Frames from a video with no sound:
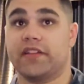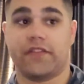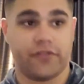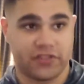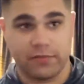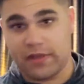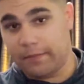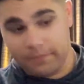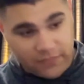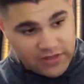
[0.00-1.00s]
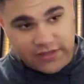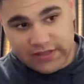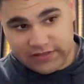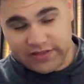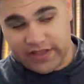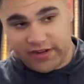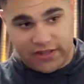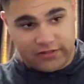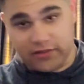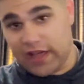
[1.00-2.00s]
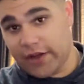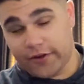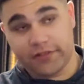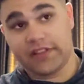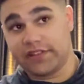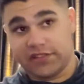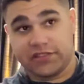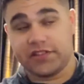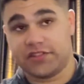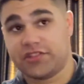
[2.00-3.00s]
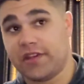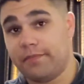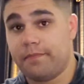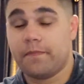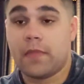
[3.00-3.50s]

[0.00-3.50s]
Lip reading: And then there's gonna be the ladder that leads to the ship.